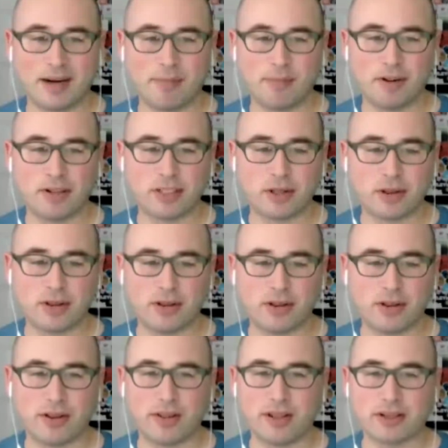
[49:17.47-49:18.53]
um, so,
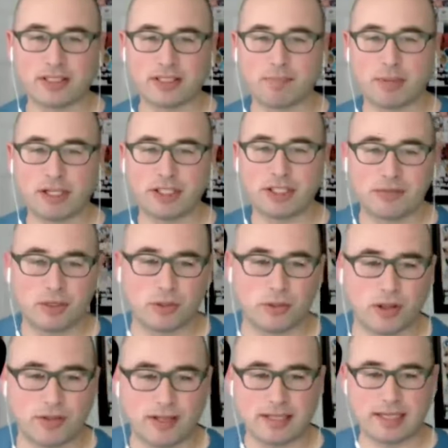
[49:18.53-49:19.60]
there's a bunch of
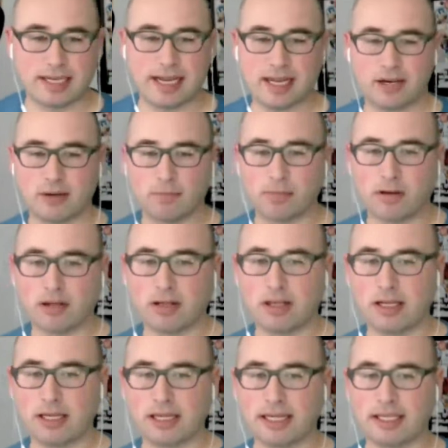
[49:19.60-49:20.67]
Google Authenticator
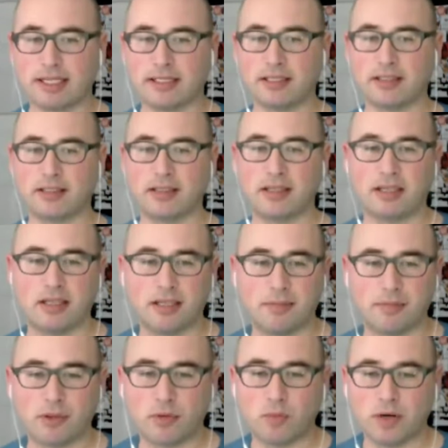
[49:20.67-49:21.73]
plugins.
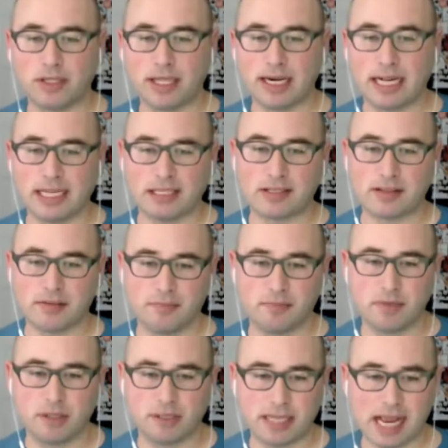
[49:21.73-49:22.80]
Um, the one that has the
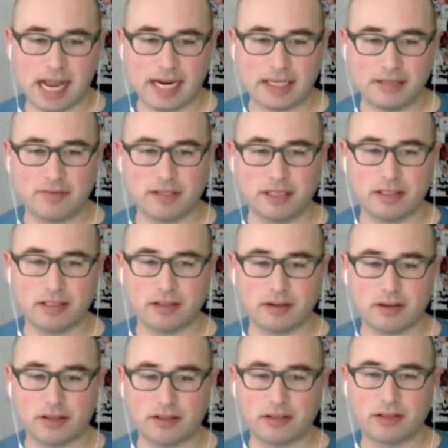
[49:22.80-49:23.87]
most active
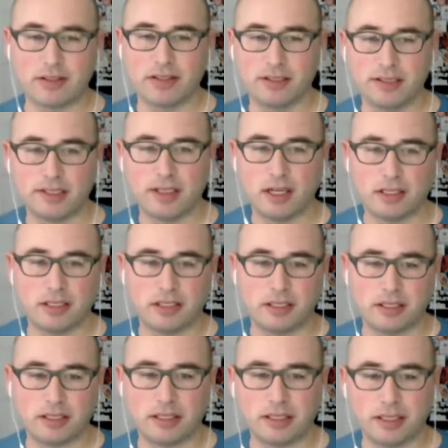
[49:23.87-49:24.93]
installs.
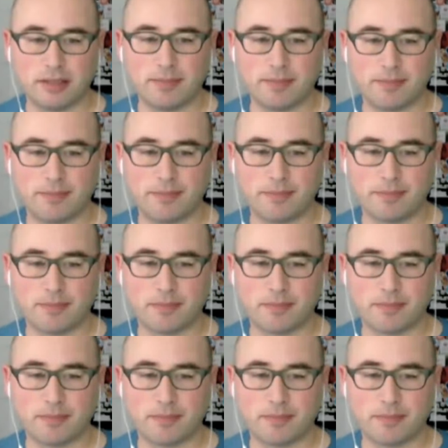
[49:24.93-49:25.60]
Um,